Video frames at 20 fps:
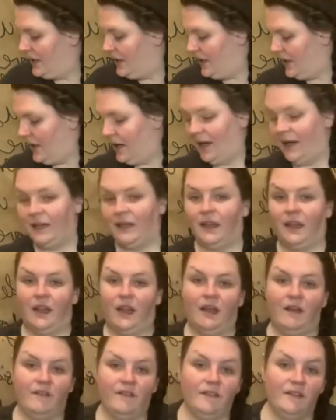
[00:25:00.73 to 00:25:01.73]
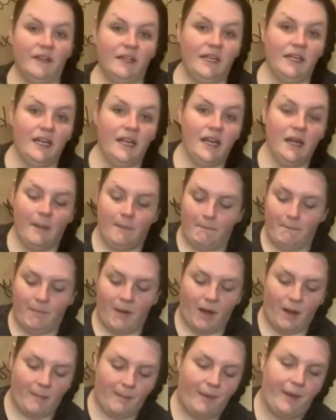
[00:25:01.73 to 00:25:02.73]
our lovely
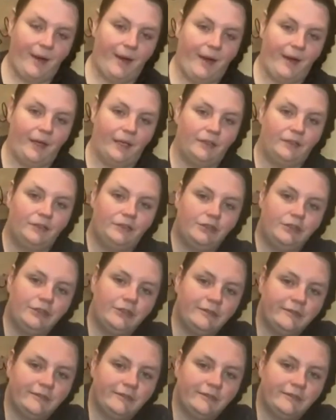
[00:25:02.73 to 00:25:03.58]
Mod Podge.